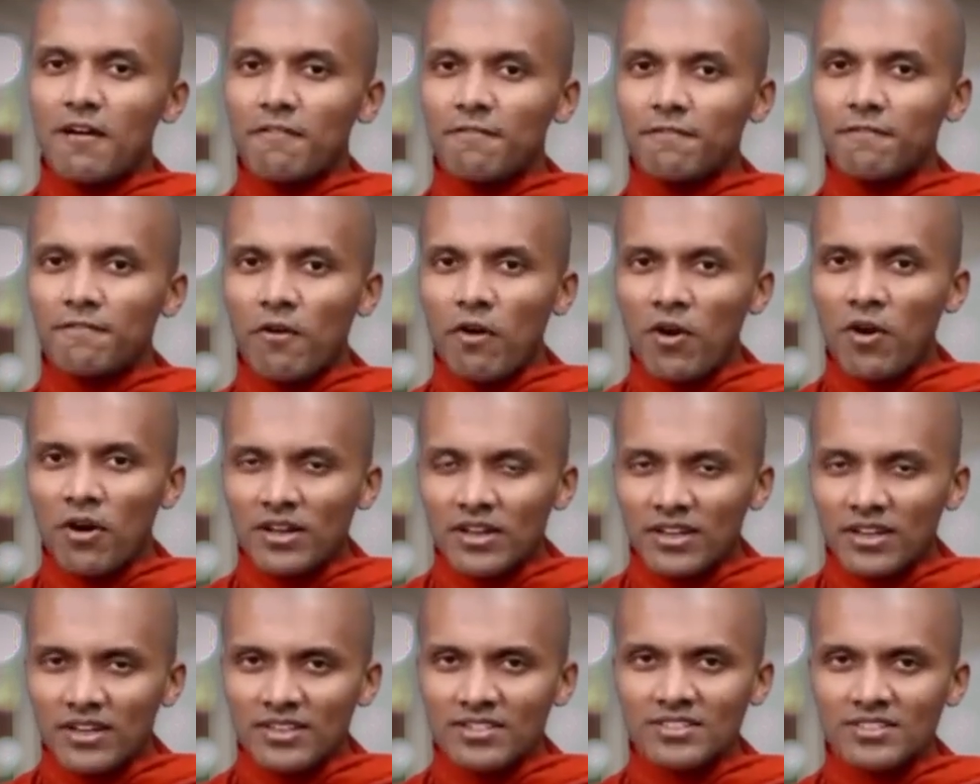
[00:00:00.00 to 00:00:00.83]

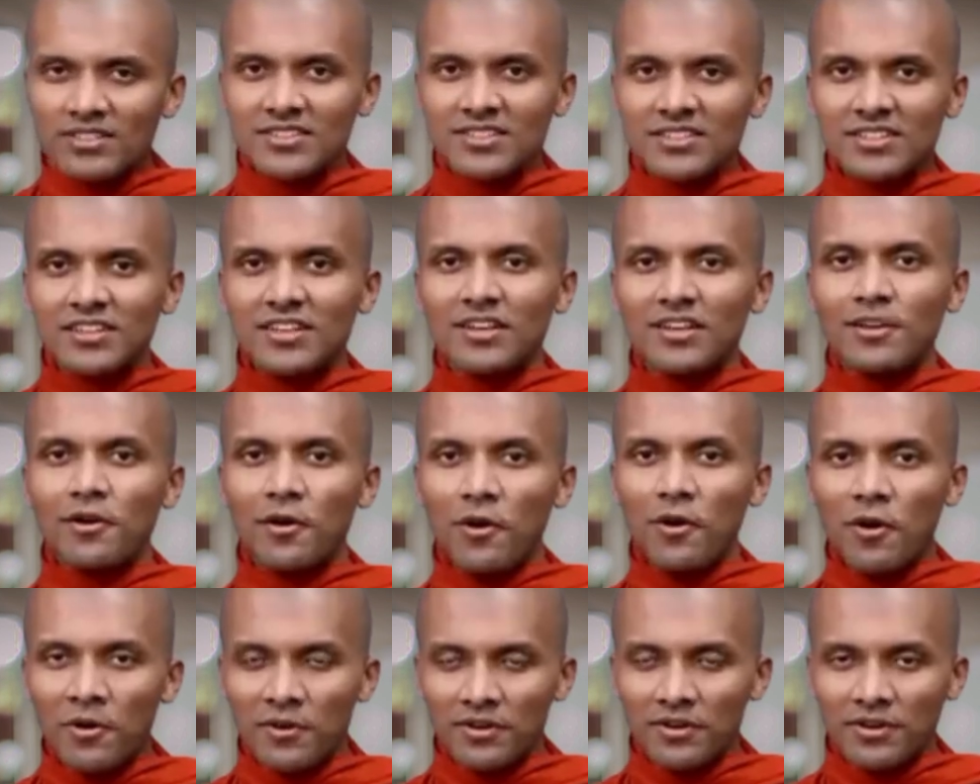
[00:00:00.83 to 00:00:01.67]
Focus
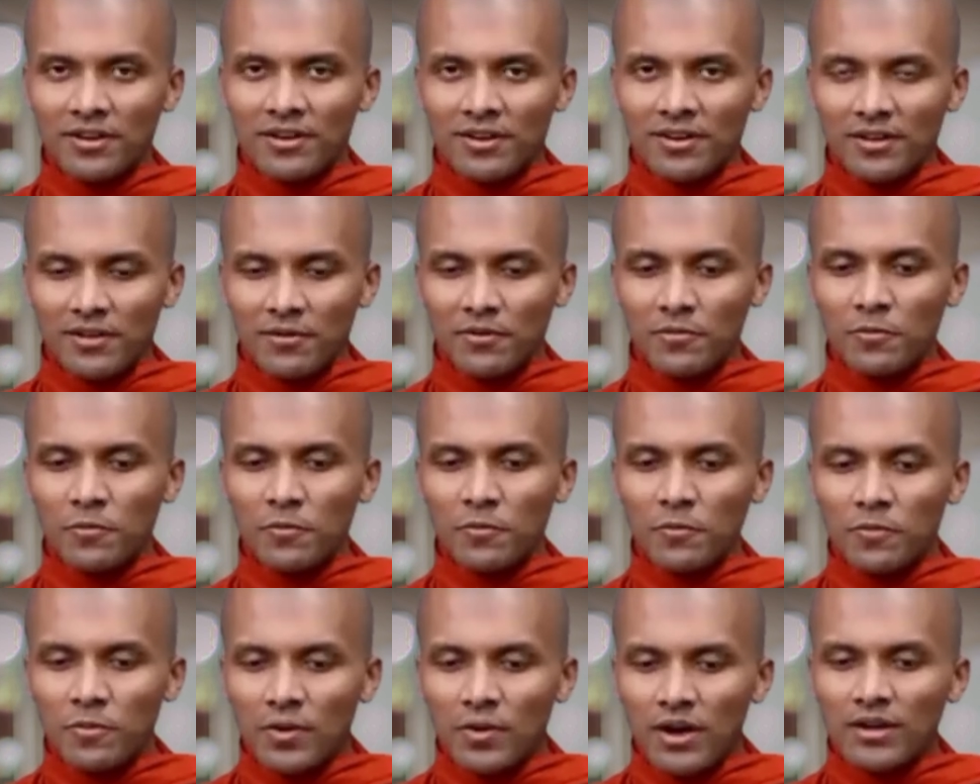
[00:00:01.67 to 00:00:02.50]
on
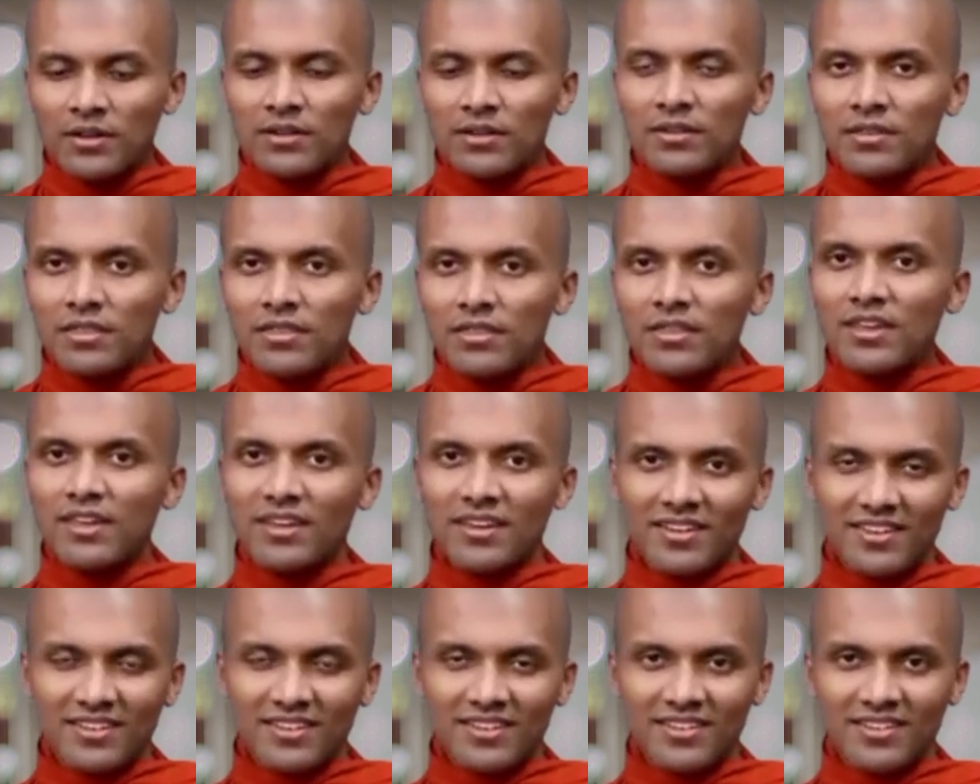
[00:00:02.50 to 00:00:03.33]
one
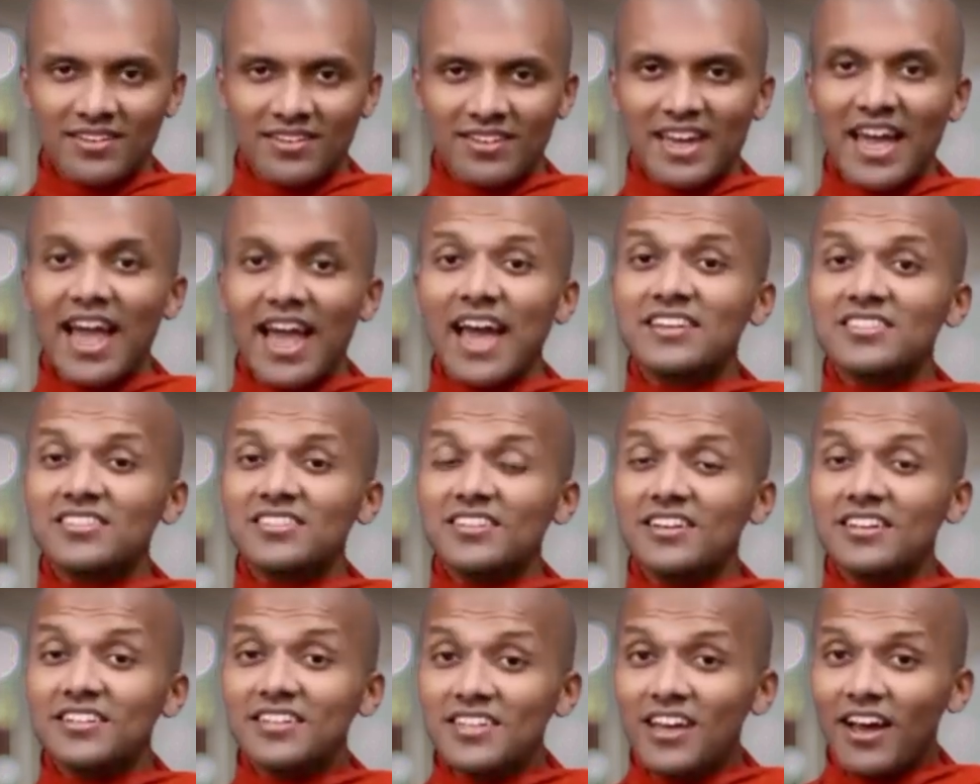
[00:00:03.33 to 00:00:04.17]
thing at
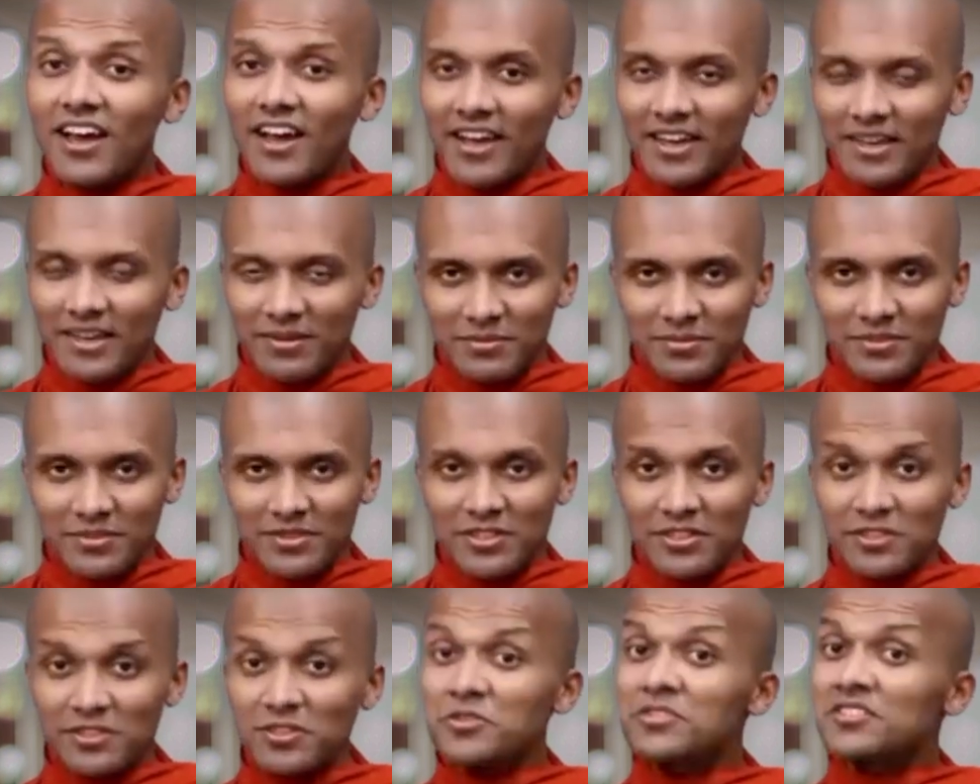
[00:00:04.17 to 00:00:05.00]
a time
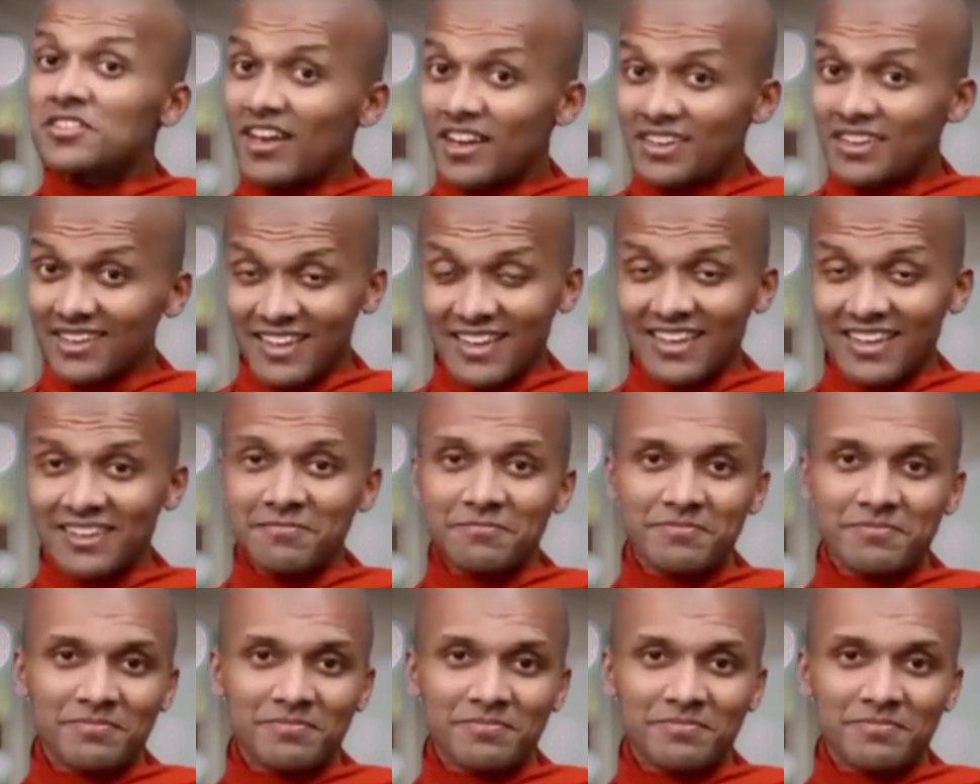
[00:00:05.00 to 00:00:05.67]
to study,